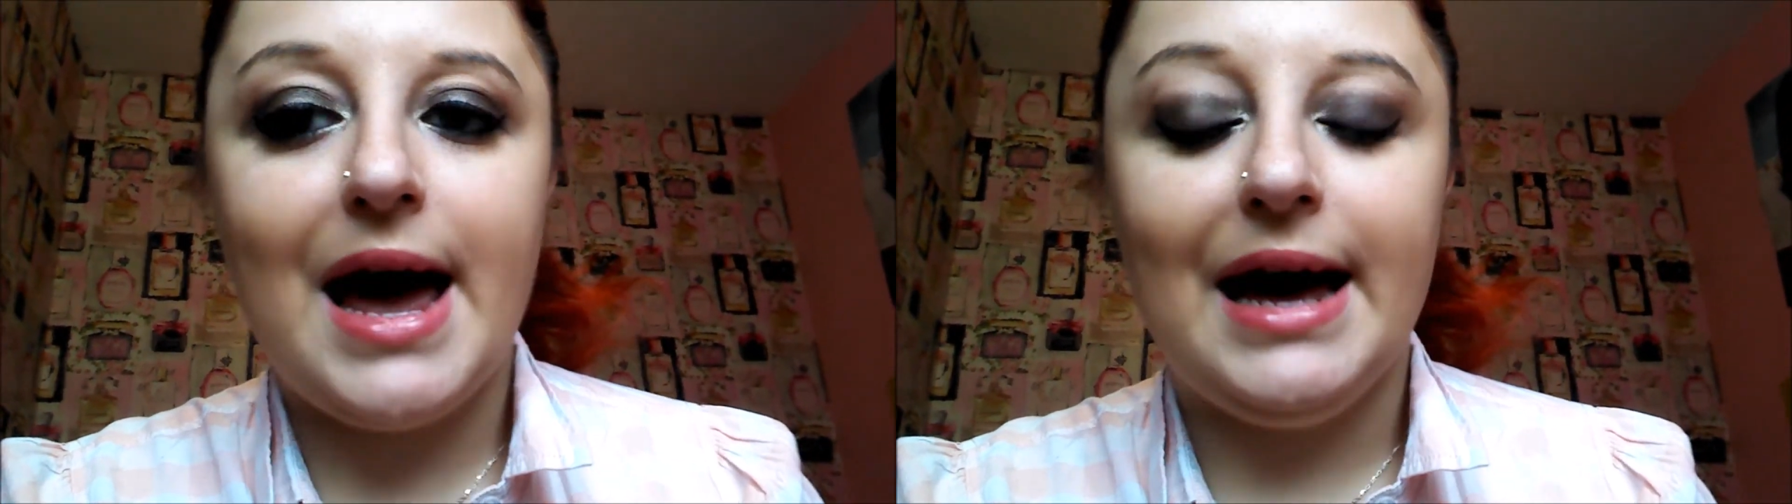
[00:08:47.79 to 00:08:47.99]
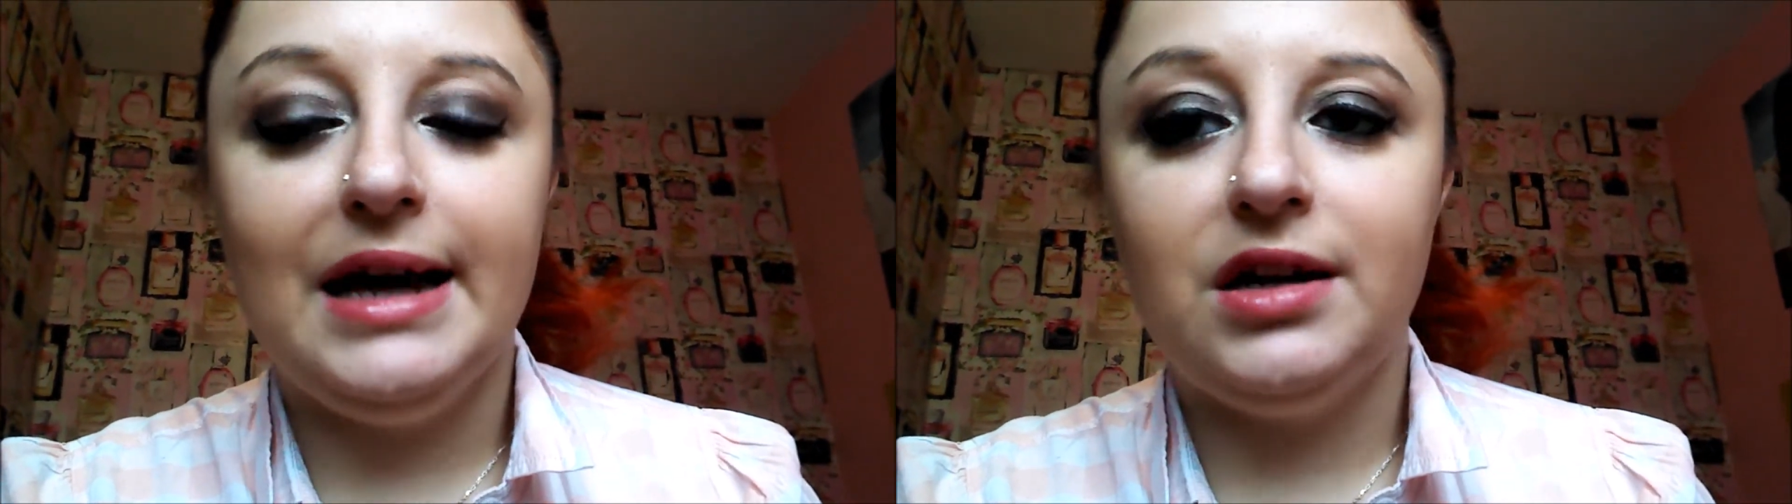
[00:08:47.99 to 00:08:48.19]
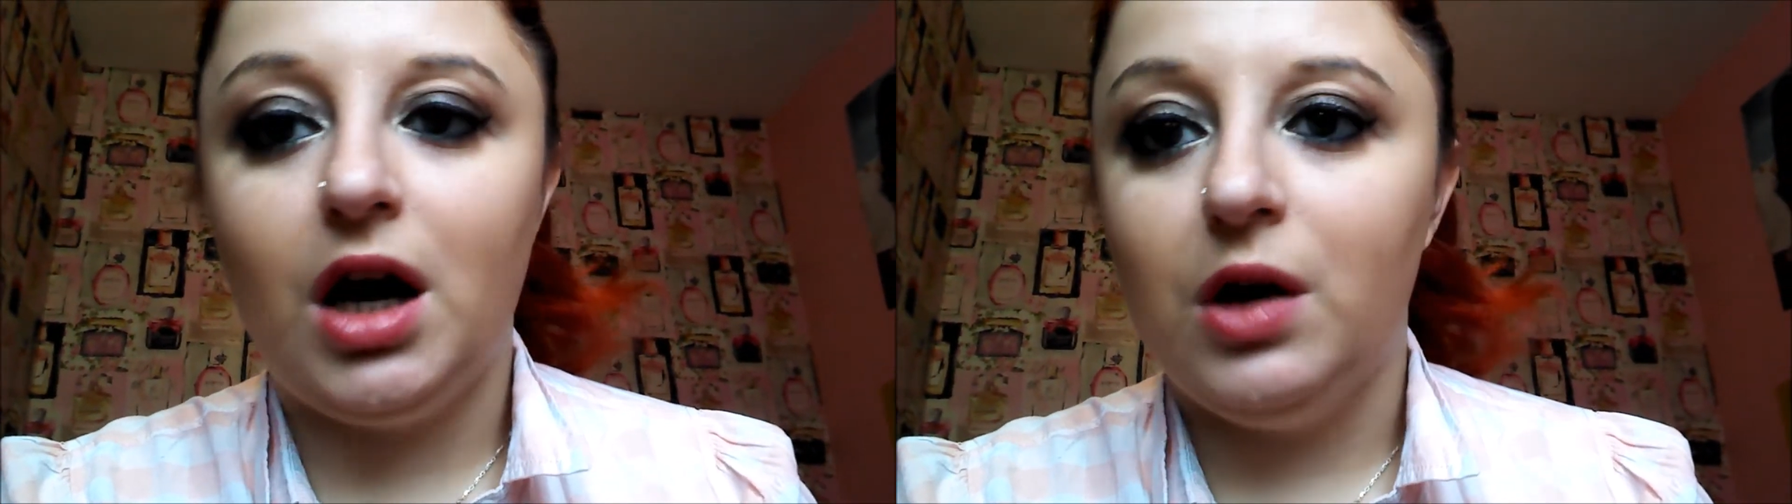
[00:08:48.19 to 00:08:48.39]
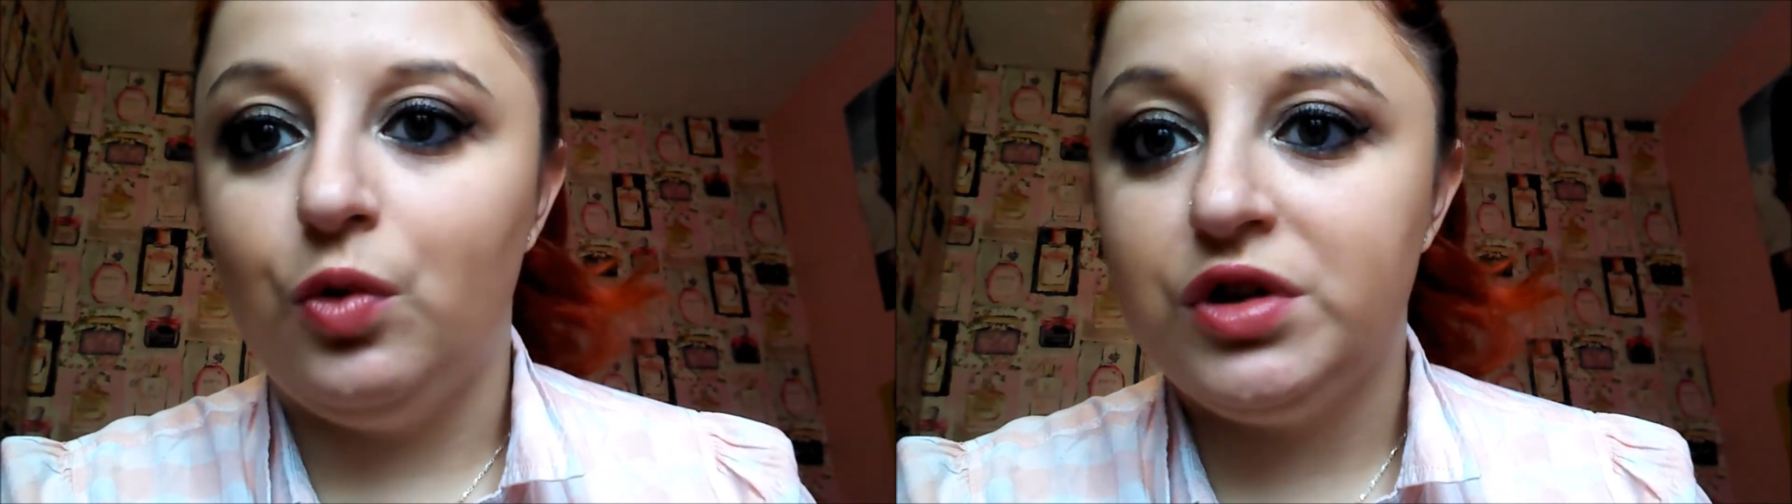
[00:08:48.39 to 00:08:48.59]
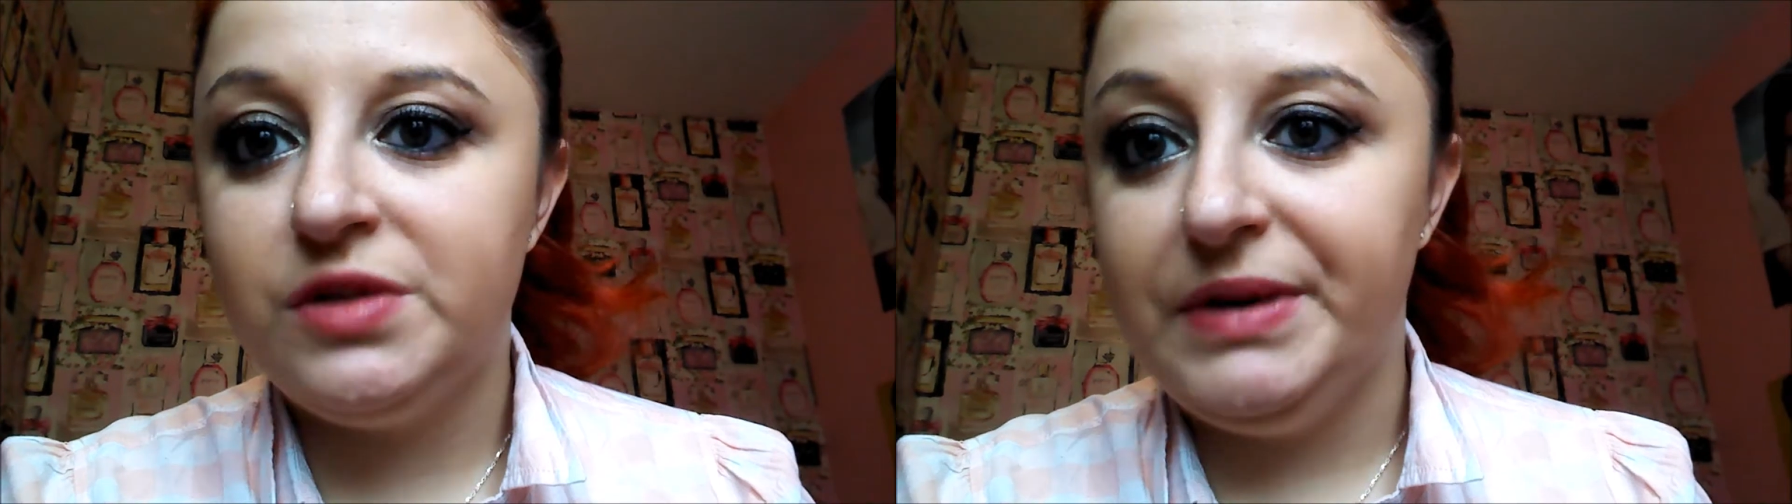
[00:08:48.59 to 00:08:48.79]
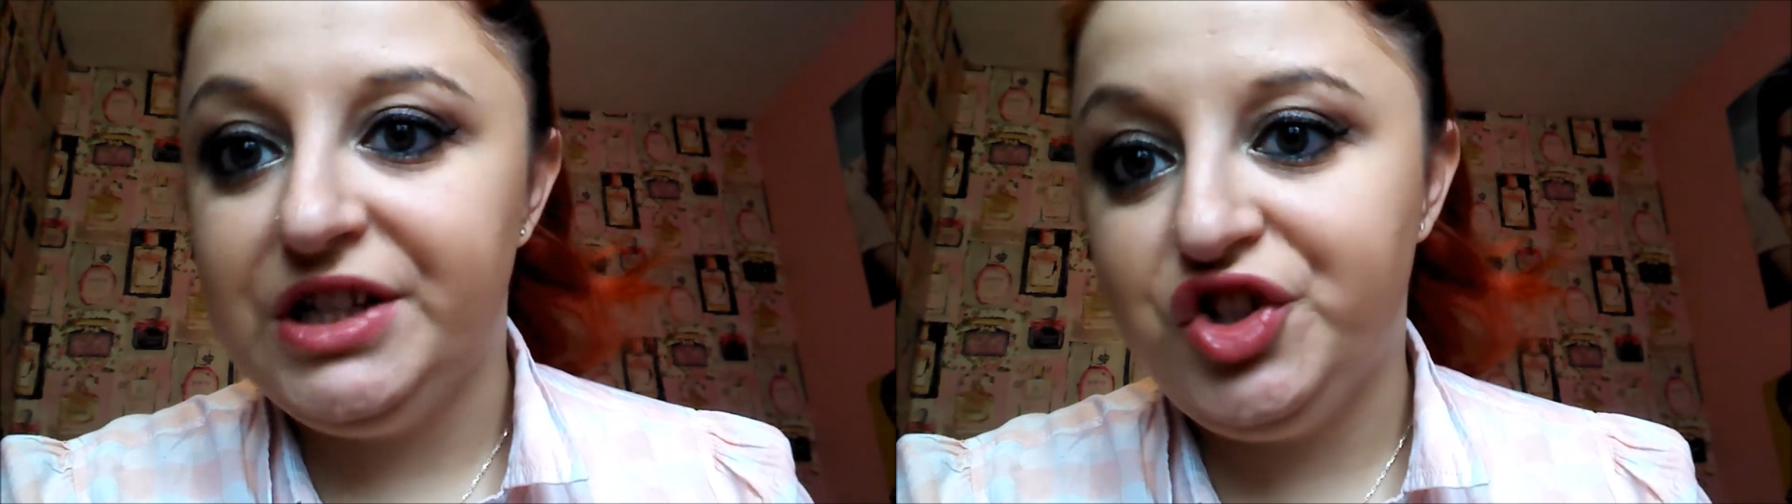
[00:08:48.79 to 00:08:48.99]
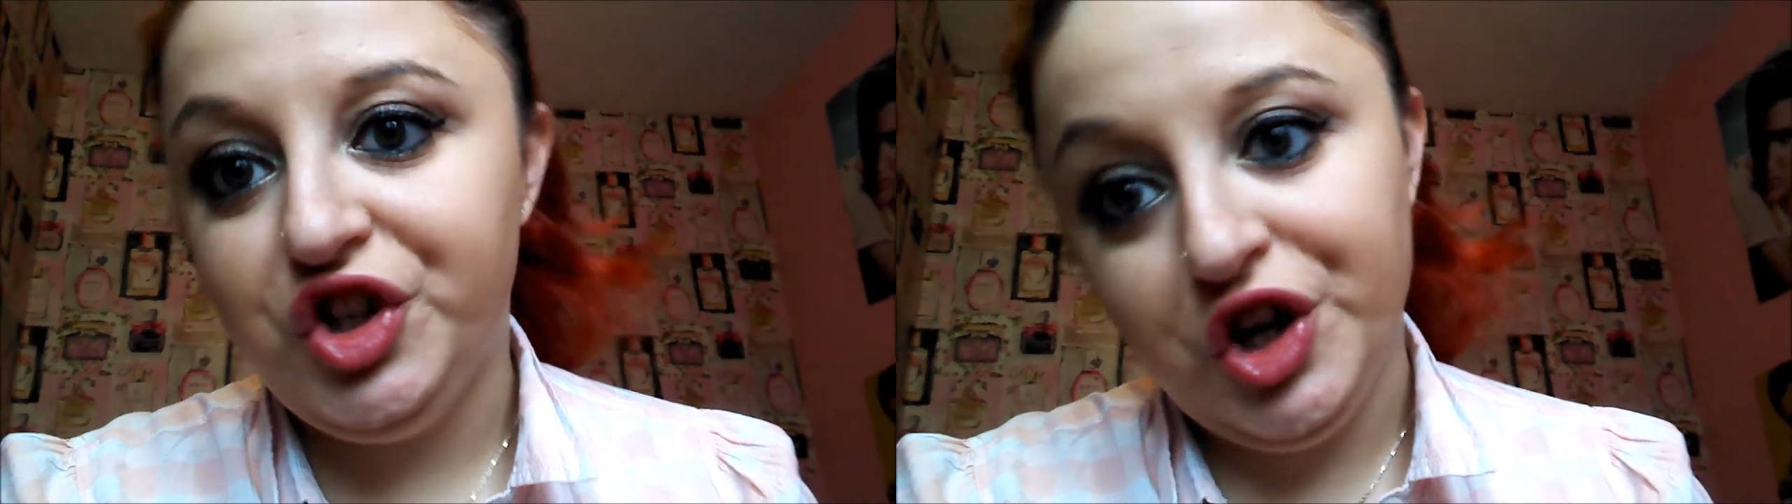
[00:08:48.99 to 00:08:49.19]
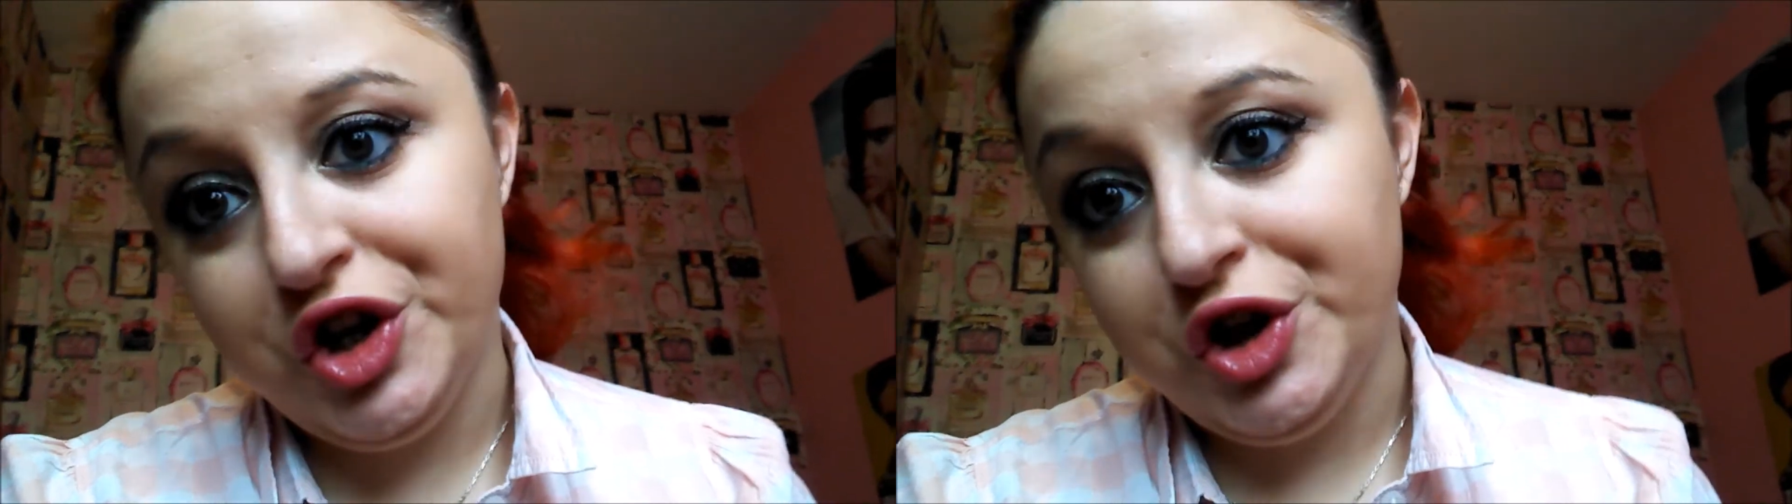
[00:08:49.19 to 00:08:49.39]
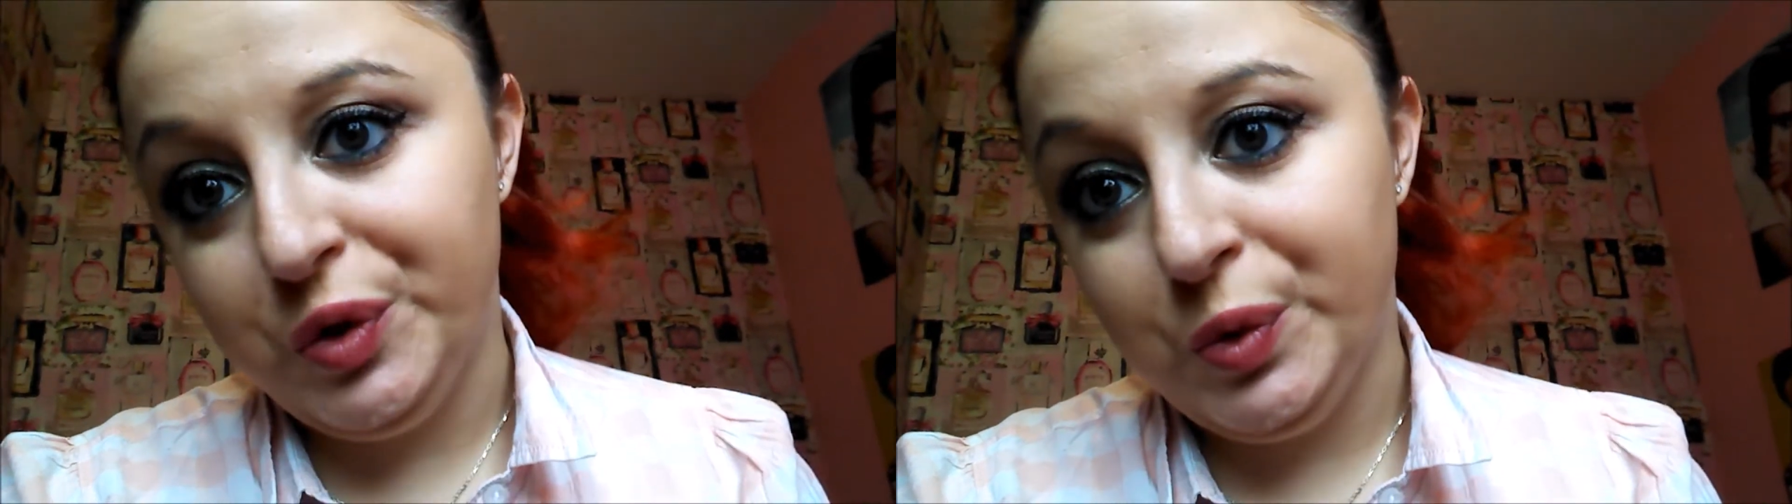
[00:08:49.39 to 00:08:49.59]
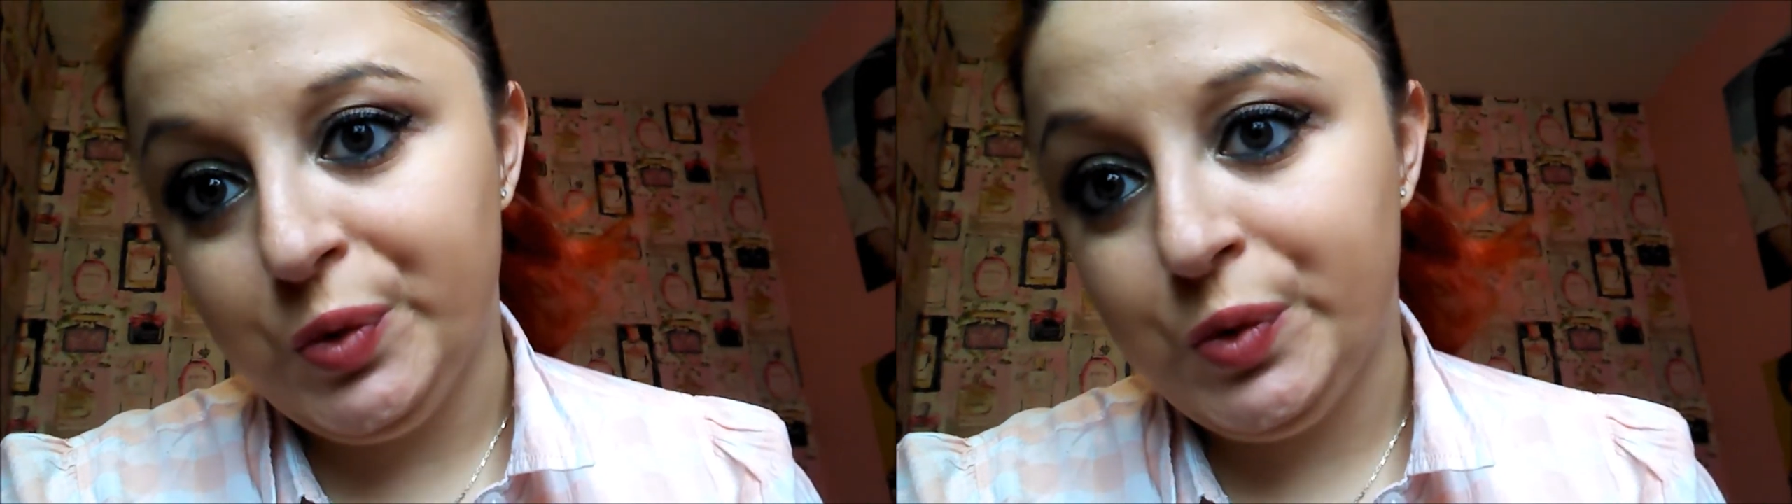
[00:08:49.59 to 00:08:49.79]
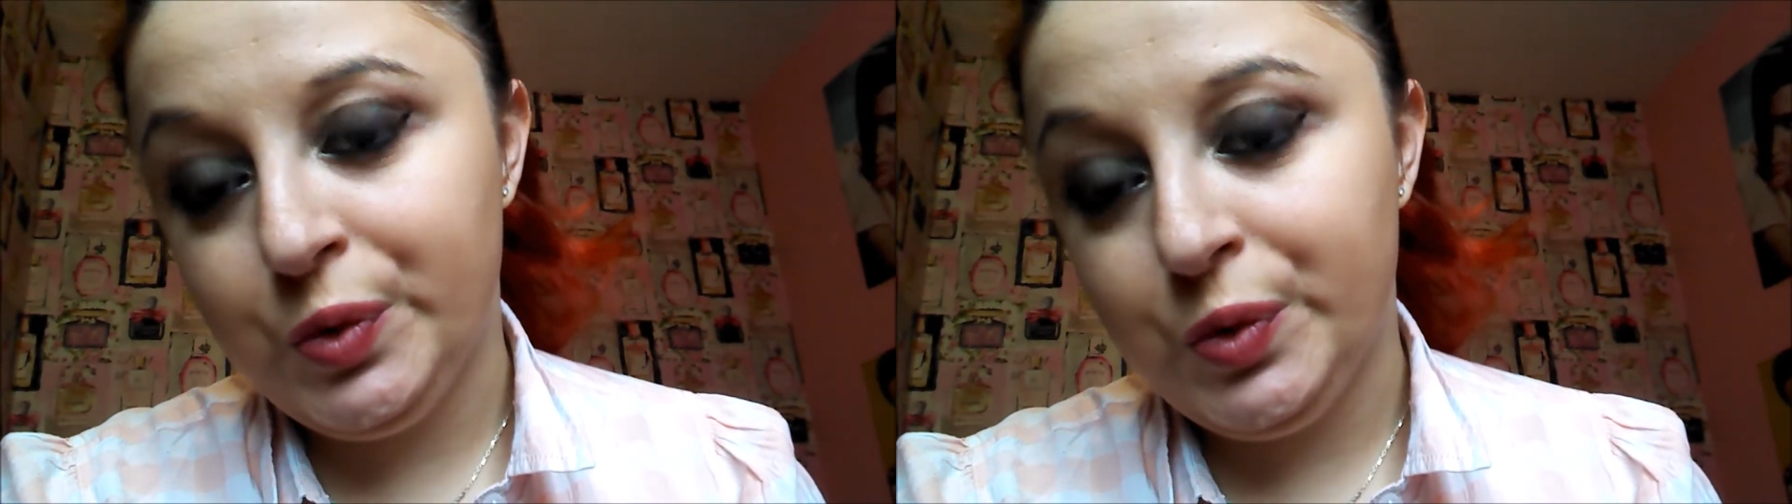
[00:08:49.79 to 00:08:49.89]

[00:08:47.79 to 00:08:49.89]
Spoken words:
And I will speak to you